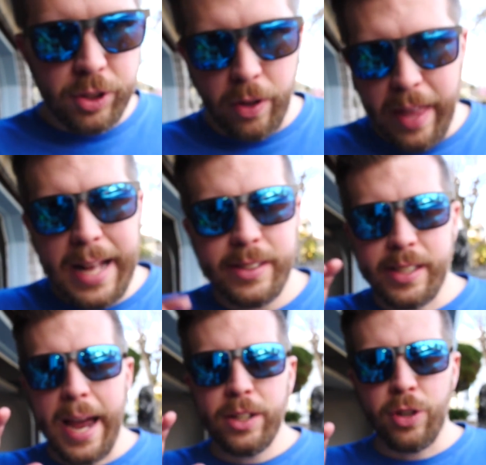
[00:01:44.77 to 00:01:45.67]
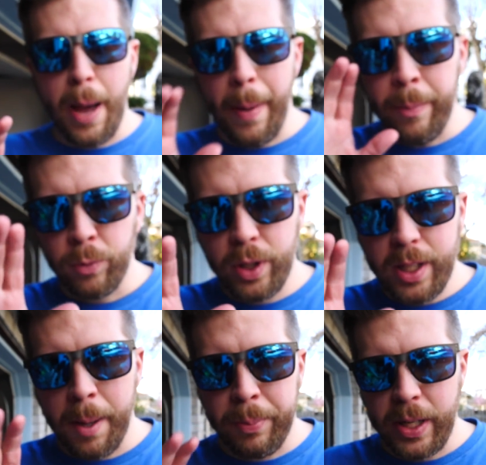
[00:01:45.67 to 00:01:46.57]
So that side drop, I'm
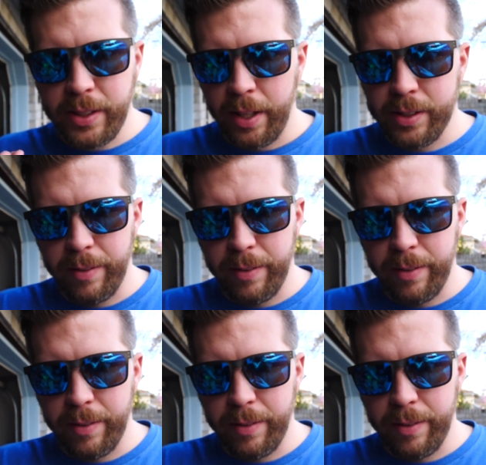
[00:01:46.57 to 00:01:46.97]
really impressed that it